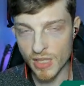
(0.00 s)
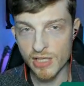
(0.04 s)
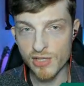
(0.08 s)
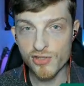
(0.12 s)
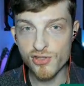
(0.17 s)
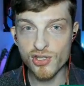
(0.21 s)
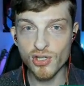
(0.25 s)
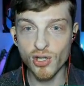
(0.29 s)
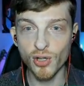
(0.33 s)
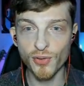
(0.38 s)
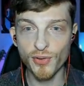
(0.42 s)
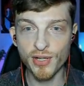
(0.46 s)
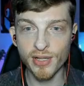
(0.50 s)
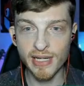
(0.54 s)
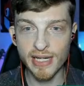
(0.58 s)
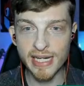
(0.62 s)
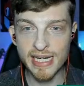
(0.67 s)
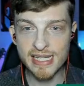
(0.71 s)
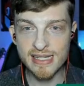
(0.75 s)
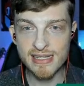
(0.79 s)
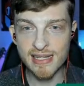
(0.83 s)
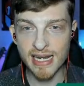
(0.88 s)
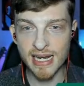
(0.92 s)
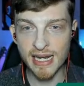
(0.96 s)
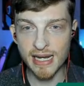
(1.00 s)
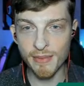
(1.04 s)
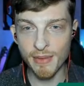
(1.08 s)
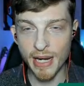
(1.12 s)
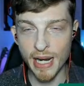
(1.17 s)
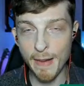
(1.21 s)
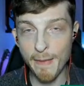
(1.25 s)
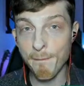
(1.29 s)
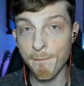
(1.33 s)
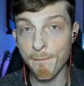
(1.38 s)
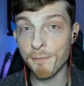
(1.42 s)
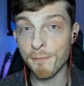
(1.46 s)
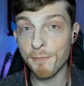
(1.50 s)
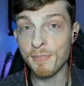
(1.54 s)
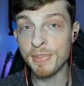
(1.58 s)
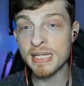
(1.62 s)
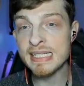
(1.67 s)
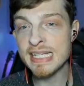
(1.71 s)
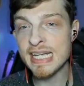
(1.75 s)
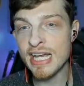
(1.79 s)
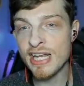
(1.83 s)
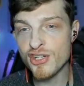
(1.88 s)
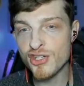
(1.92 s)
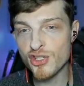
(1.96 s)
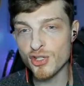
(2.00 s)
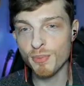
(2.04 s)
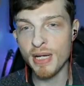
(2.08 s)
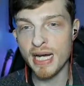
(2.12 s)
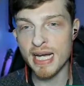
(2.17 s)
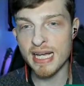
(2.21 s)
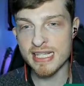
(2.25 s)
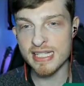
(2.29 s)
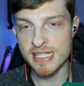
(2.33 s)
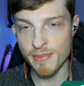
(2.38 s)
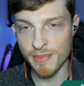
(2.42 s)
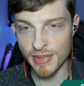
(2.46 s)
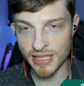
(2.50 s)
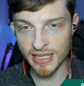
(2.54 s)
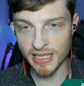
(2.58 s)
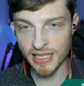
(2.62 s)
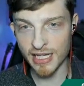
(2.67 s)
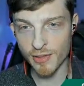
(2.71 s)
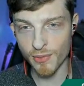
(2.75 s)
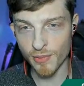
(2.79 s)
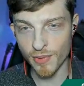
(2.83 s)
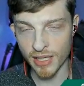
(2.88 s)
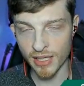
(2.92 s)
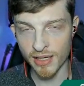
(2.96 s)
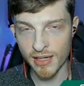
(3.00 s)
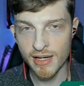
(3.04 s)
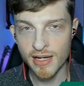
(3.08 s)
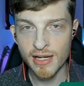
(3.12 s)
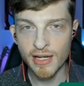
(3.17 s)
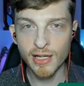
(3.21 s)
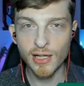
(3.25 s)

So there is a potential possibility where